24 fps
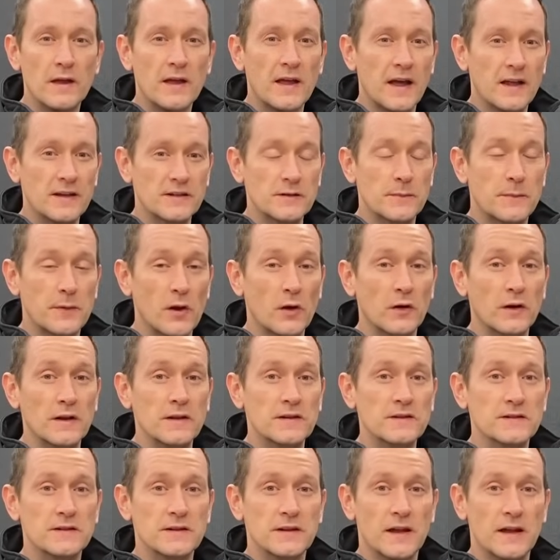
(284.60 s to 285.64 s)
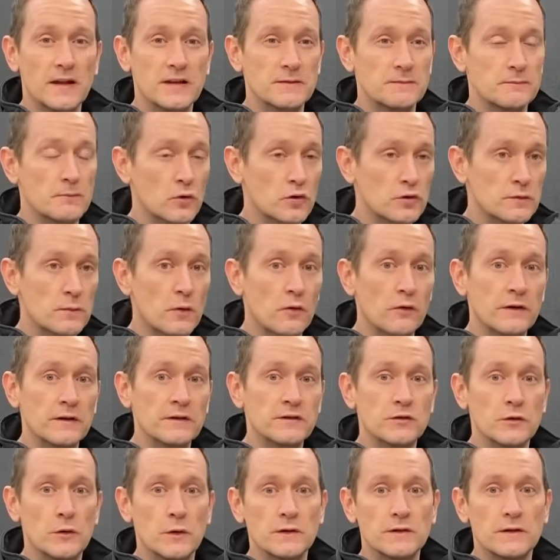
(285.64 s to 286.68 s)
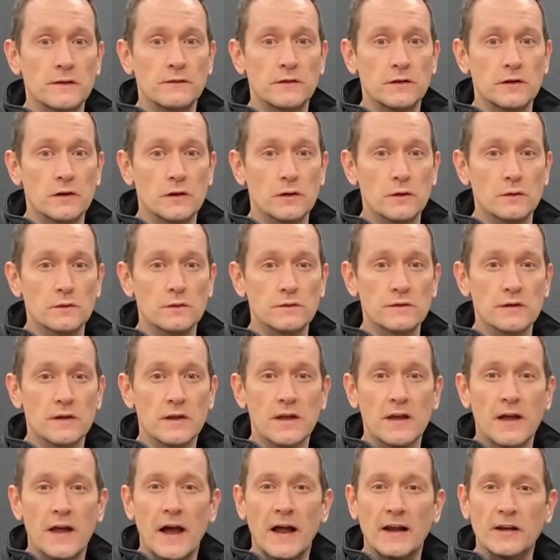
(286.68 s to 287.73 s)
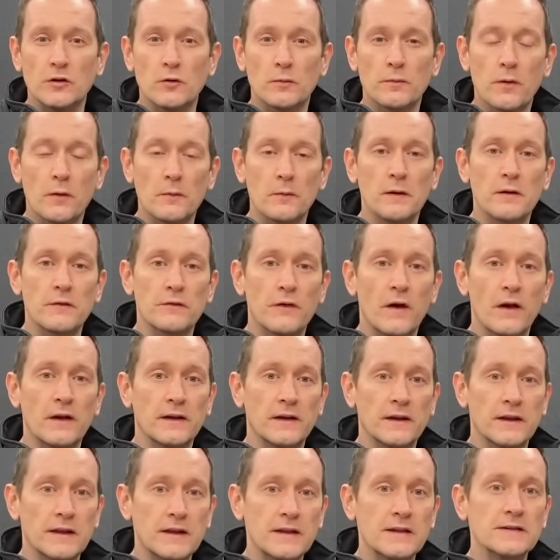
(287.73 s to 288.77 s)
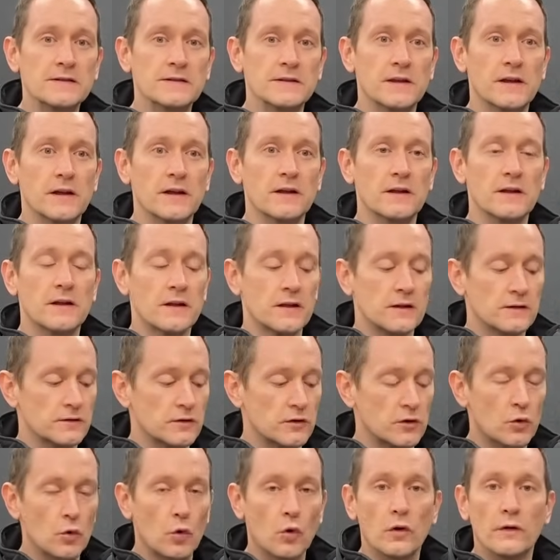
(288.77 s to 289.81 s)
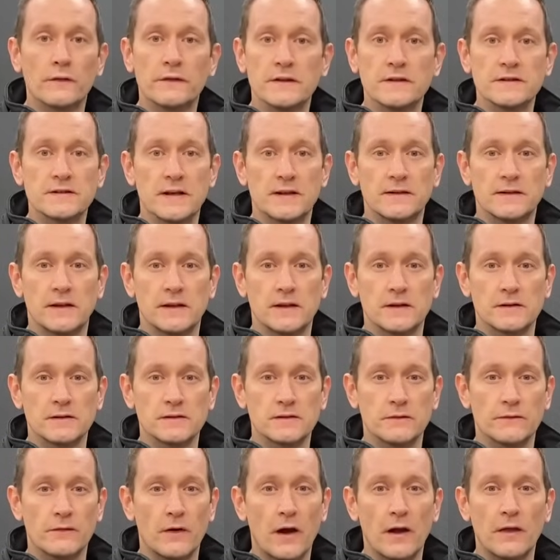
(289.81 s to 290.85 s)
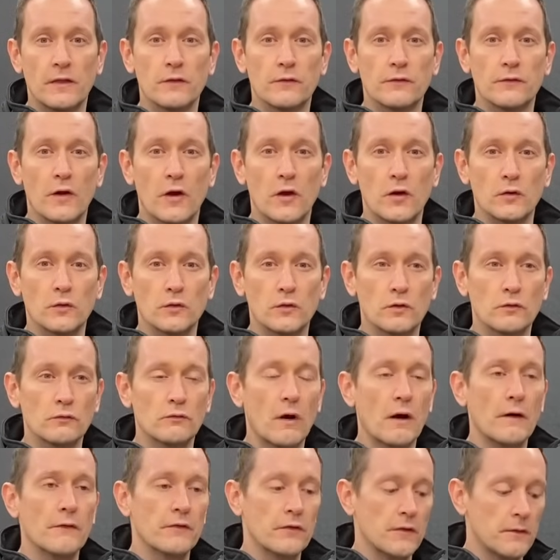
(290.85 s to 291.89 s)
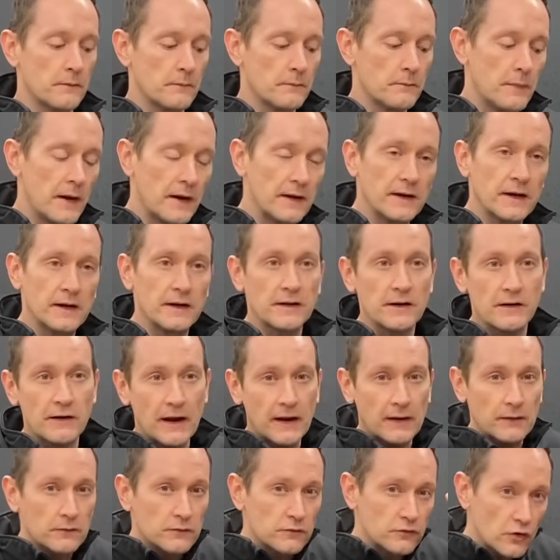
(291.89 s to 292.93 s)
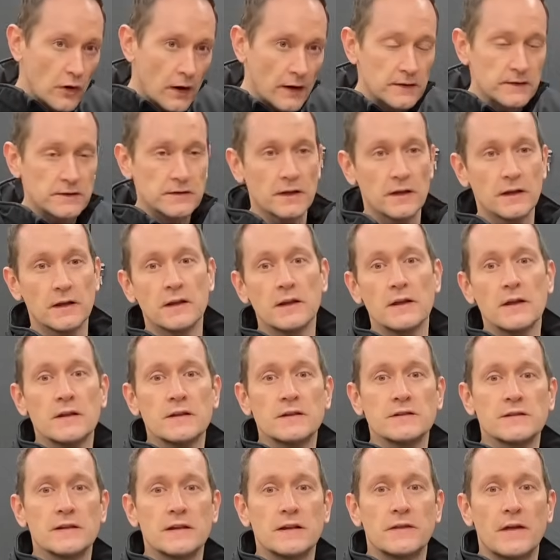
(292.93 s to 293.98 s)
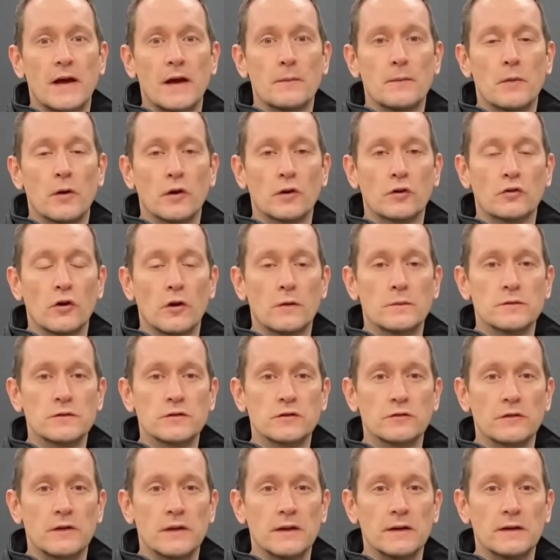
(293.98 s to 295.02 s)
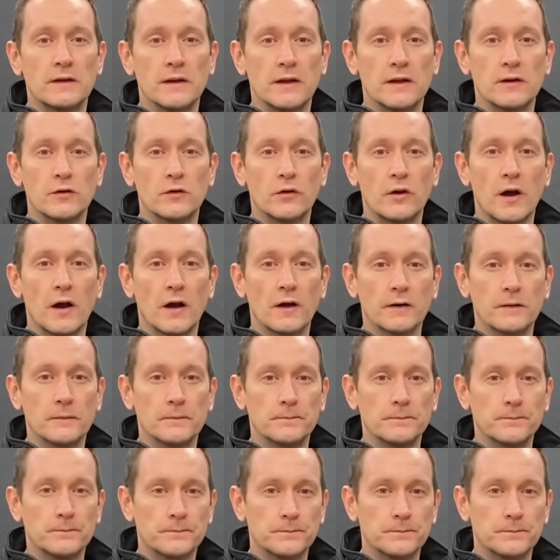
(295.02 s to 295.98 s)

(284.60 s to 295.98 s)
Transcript: And to be honest, it's much more intuitive to use, and you'll probably find it easier to do all of your settings via the phone rather than bending down trying to see that monochrome screen in your garden.